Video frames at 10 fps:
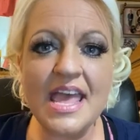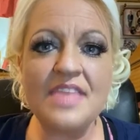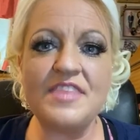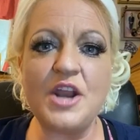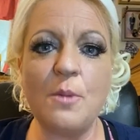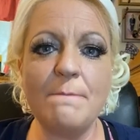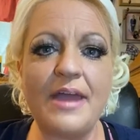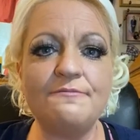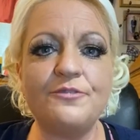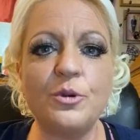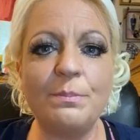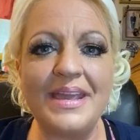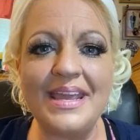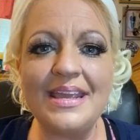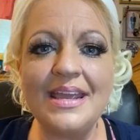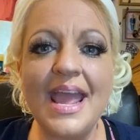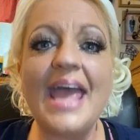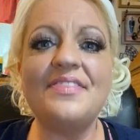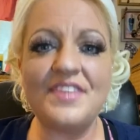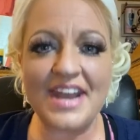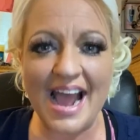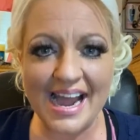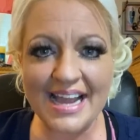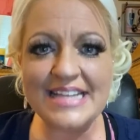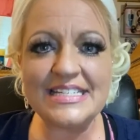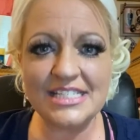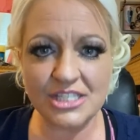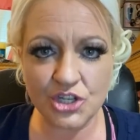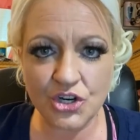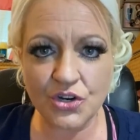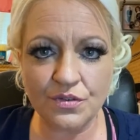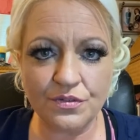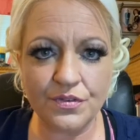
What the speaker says: that are meant for me and that I deserve.